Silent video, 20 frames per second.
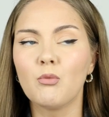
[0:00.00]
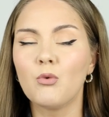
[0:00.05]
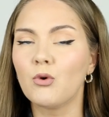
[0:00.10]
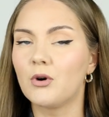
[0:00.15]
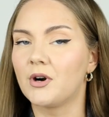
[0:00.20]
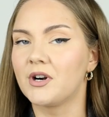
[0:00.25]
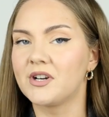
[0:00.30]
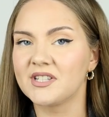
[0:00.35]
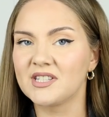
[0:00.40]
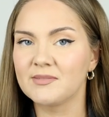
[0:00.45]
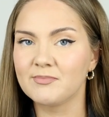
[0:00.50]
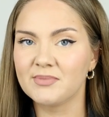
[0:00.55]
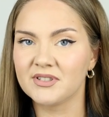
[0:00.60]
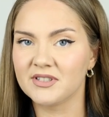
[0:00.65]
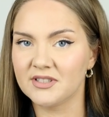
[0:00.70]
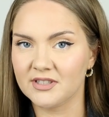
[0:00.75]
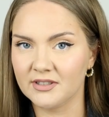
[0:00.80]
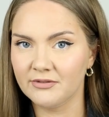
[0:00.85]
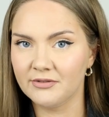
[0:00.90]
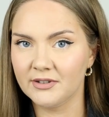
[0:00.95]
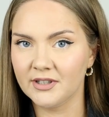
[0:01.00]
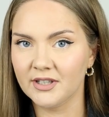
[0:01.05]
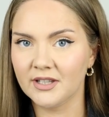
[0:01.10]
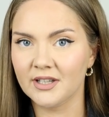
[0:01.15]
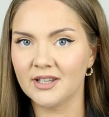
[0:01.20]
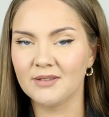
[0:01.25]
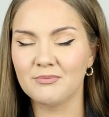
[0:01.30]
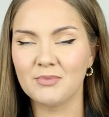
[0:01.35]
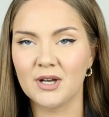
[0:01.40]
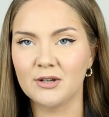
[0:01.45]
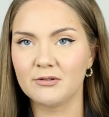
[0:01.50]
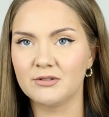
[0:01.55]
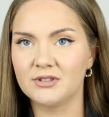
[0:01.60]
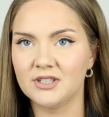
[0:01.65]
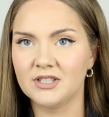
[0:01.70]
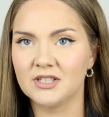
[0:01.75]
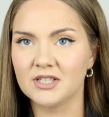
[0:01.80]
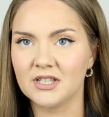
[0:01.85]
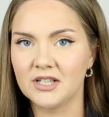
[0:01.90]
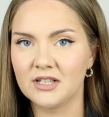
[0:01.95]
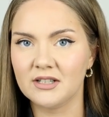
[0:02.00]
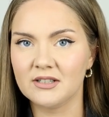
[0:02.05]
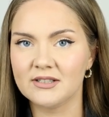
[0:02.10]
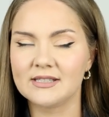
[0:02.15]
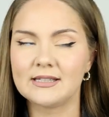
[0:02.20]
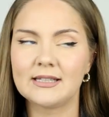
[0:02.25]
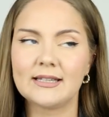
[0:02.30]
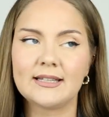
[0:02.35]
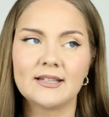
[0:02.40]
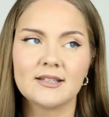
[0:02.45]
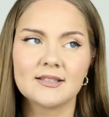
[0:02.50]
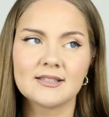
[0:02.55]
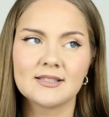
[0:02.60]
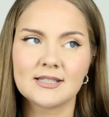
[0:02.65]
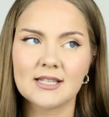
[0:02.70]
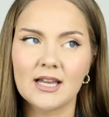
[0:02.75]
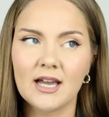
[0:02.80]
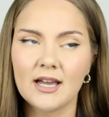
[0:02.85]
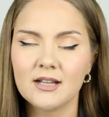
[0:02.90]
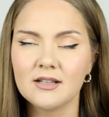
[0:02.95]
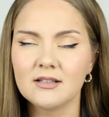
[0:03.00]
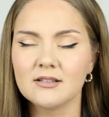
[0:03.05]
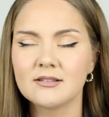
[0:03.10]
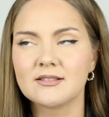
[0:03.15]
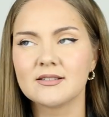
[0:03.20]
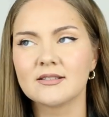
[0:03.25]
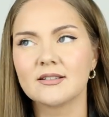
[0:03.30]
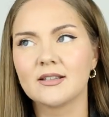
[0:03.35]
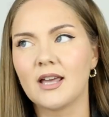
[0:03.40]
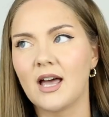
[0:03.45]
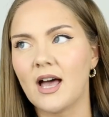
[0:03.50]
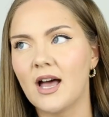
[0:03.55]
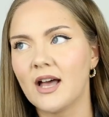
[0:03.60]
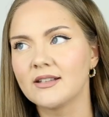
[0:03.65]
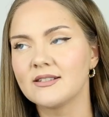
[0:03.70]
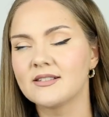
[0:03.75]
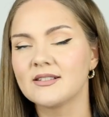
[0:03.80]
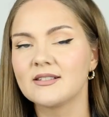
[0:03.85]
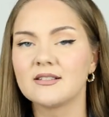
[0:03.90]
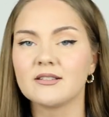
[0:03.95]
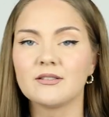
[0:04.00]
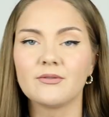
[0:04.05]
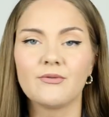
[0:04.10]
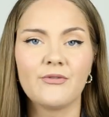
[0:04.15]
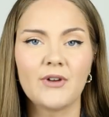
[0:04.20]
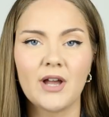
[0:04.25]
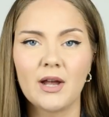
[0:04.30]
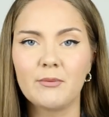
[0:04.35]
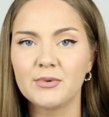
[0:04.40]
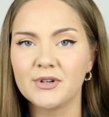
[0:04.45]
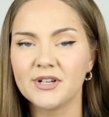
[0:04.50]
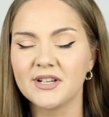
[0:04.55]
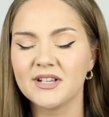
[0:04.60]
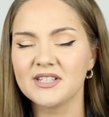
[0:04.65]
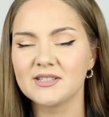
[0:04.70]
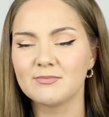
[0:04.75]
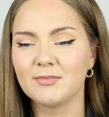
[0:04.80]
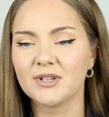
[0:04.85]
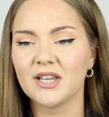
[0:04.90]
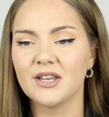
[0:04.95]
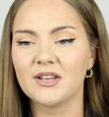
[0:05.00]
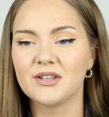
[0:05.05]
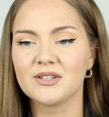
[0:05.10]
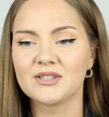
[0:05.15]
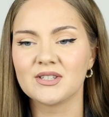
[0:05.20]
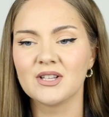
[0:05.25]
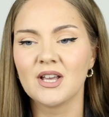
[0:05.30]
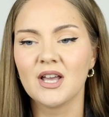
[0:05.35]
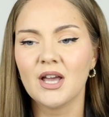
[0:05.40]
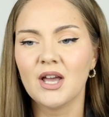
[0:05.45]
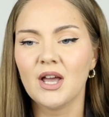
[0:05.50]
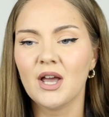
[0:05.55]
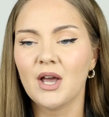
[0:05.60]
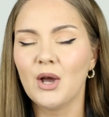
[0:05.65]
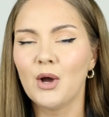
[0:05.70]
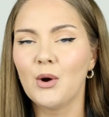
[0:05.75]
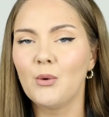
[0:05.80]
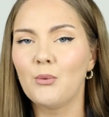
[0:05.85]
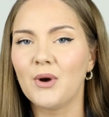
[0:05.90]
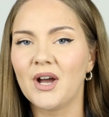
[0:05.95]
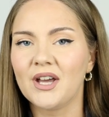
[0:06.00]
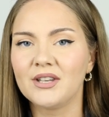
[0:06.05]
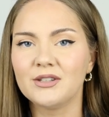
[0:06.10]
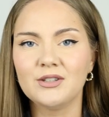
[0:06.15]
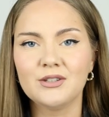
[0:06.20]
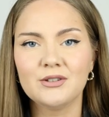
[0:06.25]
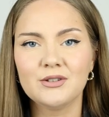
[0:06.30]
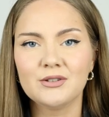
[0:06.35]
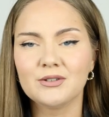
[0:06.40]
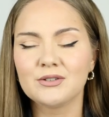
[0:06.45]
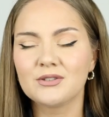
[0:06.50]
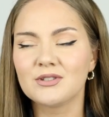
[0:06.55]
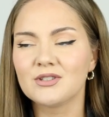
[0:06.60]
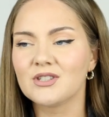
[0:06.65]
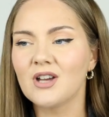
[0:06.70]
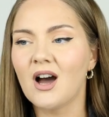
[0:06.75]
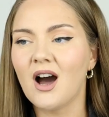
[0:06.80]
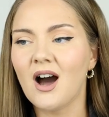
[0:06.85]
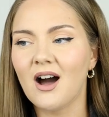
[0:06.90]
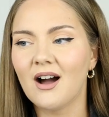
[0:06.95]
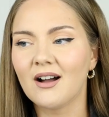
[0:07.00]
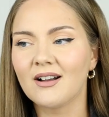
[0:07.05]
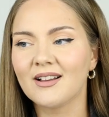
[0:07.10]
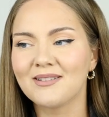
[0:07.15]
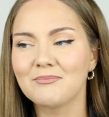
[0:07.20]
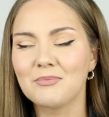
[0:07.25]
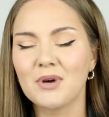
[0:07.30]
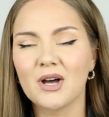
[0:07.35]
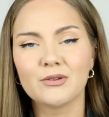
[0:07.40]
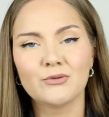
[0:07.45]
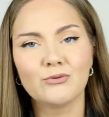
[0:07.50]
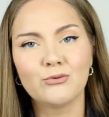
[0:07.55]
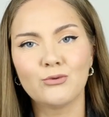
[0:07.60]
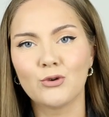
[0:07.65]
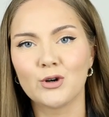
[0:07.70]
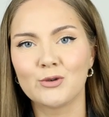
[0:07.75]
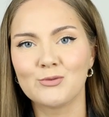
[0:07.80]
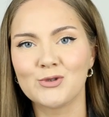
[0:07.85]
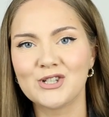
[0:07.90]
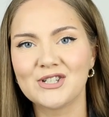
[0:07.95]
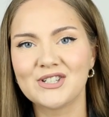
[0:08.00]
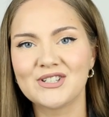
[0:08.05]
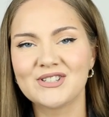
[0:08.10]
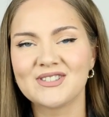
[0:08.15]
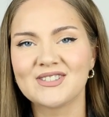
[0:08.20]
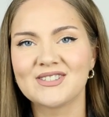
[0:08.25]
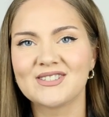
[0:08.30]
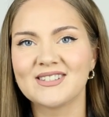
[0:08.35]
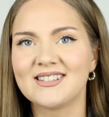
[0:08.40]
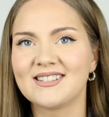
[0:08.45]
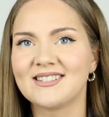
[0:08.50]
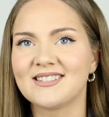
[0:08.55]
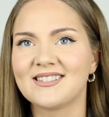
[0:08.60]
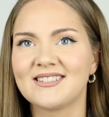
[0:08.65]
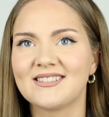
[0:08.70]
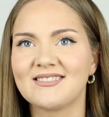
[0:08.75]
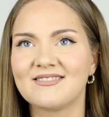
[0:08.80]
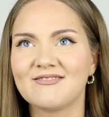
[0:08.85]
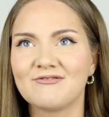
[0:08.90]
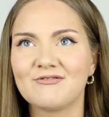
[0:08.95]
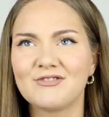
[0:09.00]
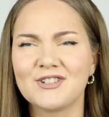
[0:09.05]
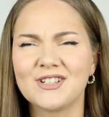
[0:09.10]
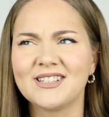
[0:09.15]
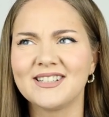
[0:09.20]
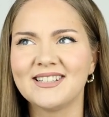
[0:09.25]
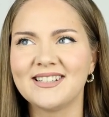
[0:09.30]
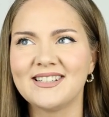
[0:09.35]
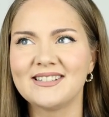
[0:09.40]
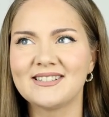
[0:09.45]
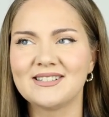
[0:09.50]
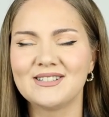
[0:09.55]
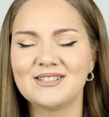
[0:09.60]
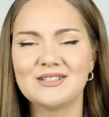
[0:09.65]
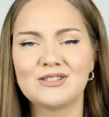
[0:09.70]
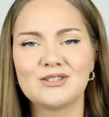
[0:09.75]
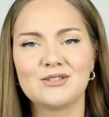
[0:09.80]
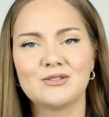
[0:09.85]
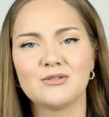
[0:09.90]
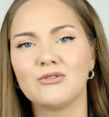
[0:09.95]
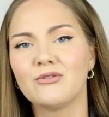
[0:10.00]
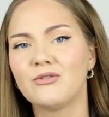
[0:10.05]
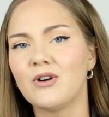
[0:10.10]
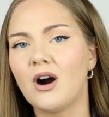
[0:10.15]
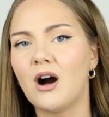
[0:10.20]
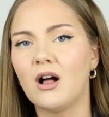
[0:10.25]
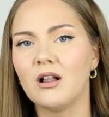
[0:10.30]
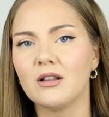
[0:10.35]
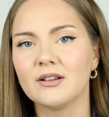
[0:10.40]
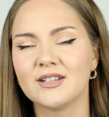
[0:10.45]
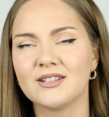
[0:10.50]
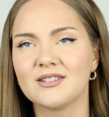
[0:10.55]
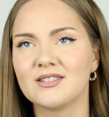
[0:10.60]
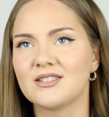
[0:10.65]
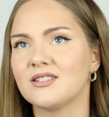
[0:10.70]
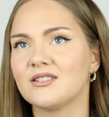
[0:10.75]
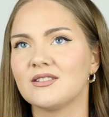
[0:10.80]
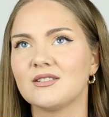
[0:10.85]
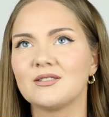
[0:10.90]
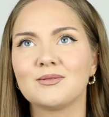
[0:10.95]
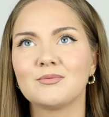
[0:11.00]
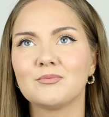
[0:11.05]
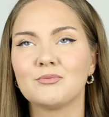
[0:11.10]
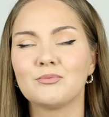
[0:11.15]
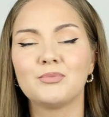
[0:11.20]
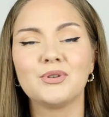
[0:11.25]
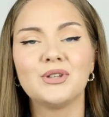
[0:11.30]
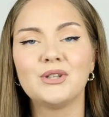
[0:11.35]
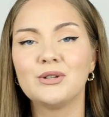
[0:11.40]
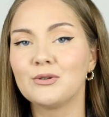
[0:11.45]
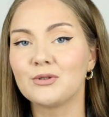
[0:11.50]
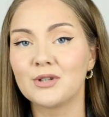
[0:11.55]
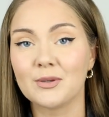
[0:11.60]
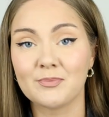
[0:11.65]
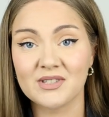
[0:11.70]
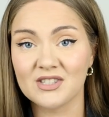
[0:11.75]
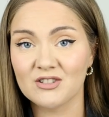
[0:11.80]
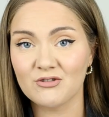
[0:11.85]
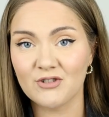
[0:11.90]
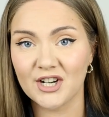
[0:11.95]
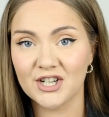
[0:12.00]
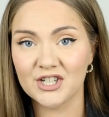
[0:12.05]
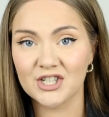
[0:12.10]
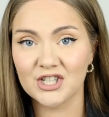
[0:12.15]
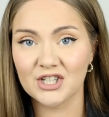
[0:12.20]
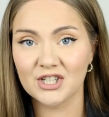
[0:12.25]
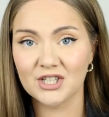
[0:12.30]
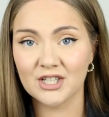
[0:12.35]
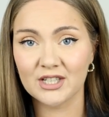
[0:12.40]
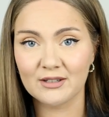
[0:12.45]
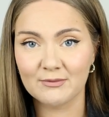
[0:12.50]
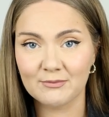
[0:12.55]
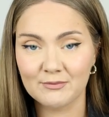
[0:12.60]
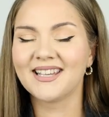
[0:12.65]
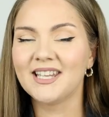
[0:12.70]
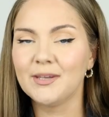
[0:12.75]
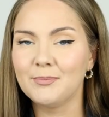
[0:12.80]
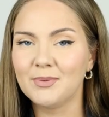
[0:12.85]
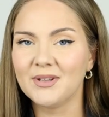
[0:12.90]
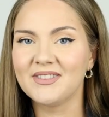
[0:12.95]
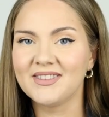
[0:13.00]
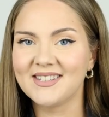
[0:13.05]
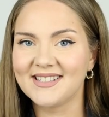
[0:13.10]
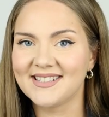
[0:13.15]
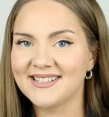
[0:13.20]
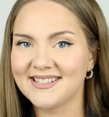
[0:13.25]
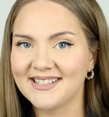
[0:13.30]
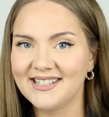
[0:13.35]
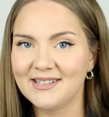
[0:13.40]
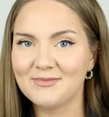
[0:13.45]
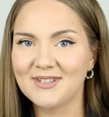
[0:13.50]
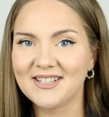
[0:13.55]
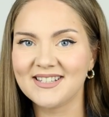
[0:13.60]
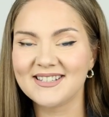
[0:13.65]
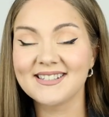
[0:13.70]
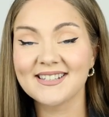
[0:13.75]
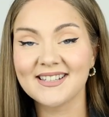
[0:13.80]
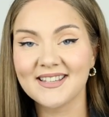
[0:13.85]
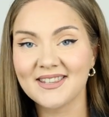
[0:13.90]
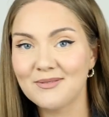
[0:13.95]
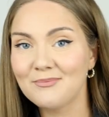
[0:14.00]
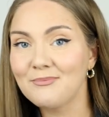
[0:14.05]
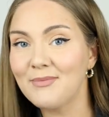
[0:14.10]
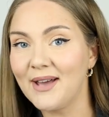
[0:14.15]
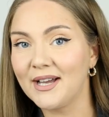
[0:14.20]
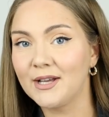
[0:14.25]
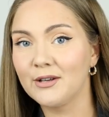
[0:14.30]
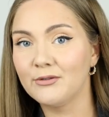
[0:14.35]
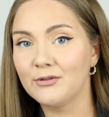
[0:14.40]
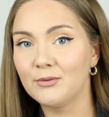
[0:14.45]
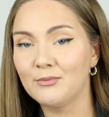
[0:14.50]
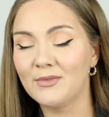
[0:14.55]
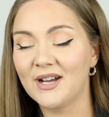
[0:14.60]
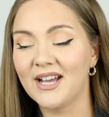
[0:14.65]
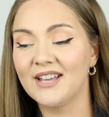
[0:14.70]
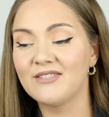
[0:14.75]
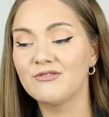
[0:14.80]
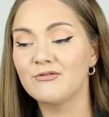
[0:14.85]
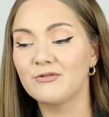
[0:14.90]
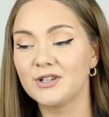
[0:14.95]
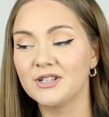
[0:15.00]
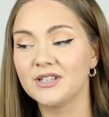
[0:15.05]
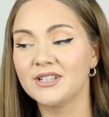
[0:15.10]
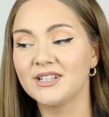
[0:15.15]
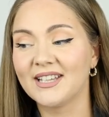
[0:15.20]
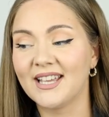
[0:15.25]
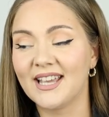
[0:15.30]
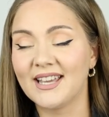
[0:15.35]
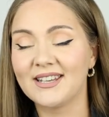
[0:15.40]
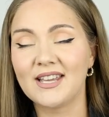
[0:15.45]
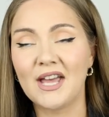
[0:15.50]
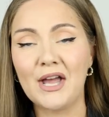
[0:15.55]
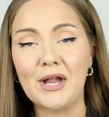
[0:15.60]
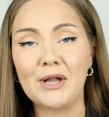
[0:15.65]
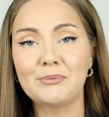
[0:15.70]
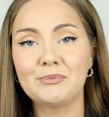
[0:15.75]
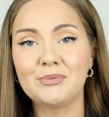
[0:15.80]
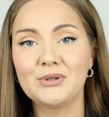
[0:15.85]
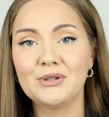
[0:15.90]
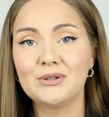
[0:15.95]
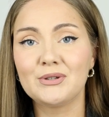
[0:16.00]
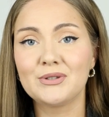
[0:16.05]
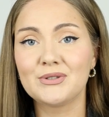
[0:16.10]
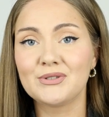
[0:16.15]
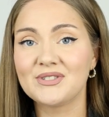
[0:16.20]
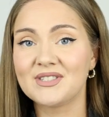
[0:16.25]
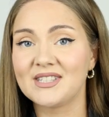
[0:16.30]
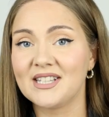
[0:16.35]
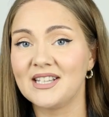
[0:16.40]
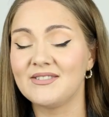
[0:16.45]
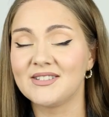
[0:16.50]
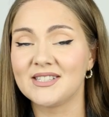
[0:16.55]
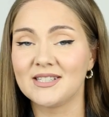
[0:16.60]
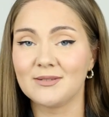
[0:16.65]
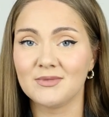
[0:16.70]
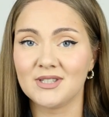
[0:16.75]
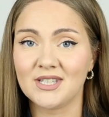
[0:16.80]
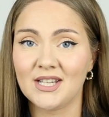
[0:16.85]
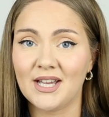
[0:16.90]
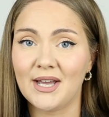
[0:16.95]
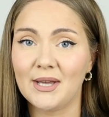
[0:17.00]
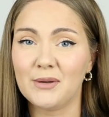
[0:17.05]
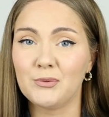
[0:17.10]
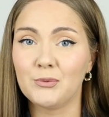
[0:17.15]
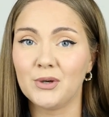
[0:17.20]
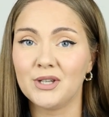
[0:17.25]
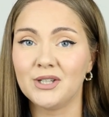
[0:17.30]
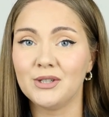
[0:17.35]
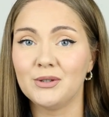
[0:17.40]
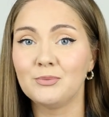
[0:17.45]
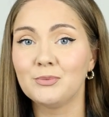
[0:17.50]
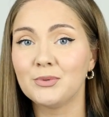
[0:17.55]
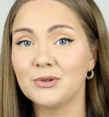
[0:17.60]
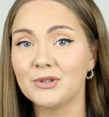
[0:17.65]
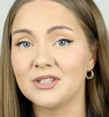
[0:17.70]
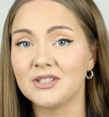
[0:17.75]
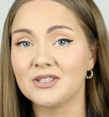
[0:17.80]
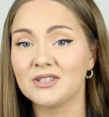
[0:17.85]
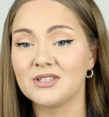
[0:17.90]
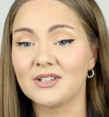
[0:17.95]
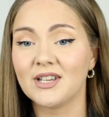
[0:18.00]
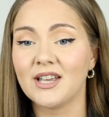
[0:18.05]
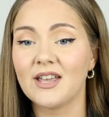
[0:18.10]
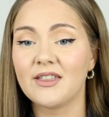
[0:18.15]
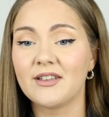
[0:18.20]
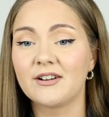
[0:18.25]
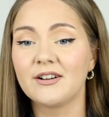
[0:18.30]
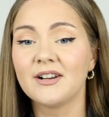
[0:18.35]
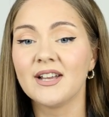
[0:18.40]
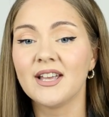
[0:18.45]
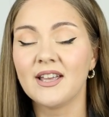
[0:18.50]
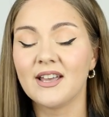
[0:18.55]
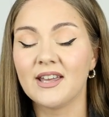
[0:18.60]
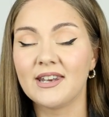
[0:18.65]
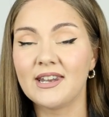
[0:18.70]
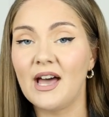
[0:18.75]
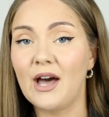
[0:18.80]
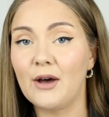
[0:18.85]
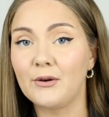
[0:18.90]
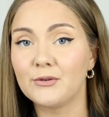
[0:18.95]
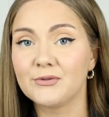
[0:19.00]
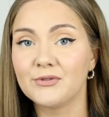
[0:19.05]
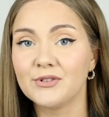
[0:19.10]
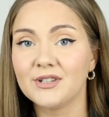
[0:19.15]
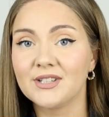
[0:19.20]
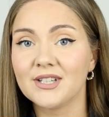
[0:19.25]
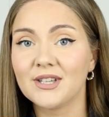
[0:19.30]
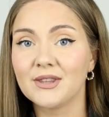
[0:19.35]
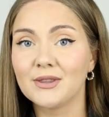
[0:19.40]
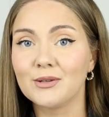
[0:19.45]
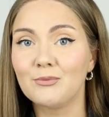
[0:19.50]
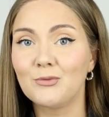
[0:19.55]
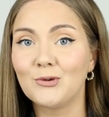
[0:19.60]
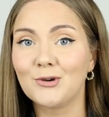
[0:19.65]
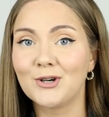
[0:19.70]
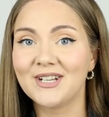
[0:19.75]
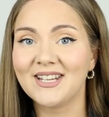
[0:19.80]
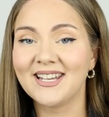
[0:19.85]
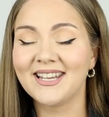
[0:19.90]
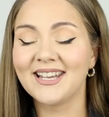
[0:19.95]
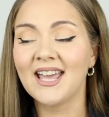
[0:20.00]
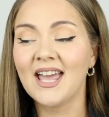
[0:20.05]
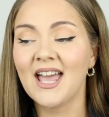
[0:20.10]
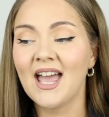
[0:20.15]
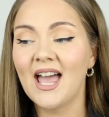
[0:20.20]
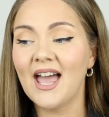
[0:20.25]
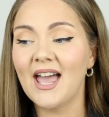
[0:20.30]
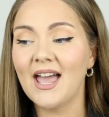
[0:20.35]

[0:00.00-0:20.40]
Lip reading: more specific about details like styles, cuts, fabrics, because when you talk about formulas, it's really easy to fall into pure abstraction. Keeping the schemas in the back of your mind really can help you to save some time when you put in together an outfit in the morning.